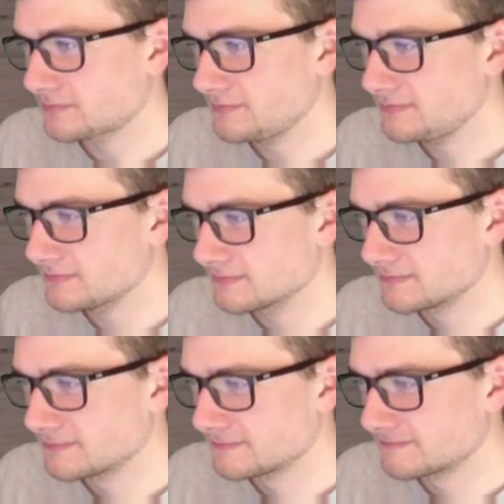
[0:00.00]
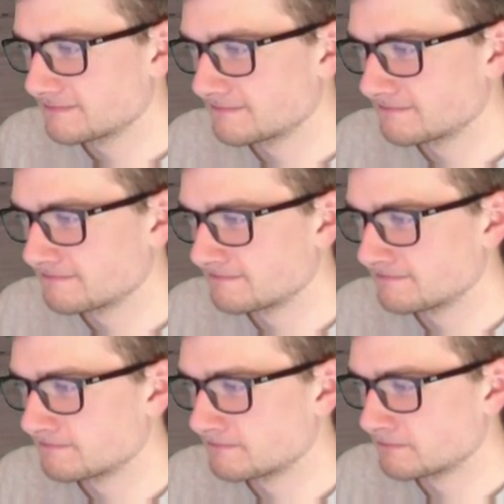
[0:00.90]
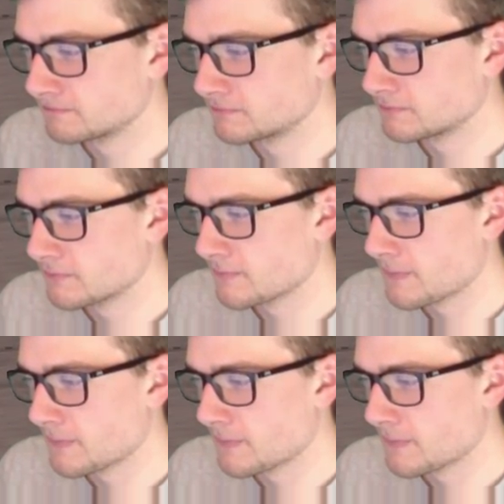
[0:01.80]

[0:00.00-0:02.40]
Nobody speaks.